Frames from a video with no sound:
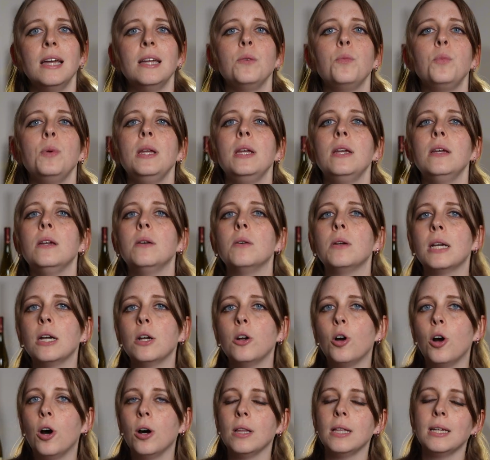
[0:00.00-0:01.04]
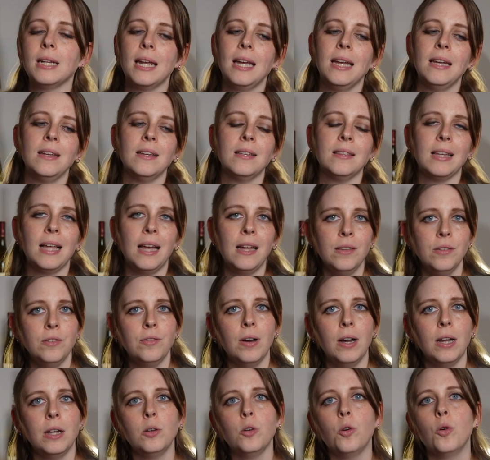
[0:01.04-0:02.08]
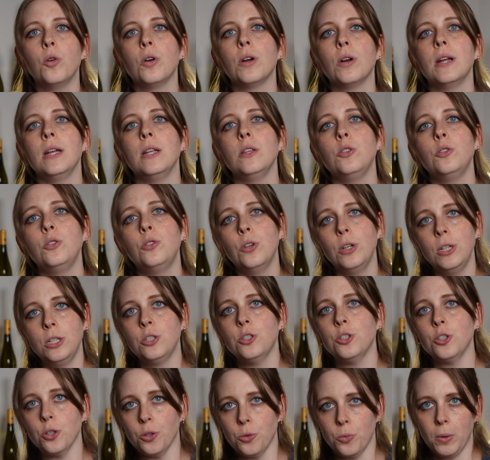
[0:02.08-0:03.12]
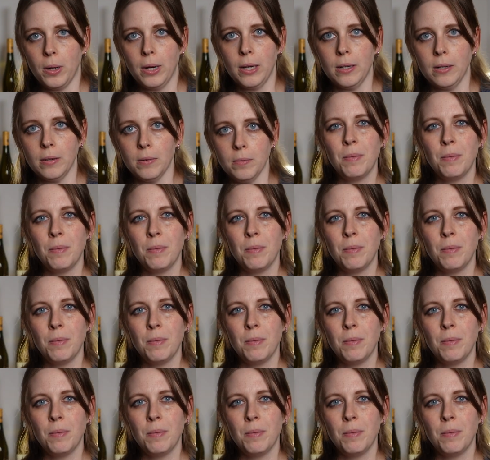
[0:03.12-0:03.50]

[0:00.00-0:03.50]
we can call it a Landwein or a Deutscher wine.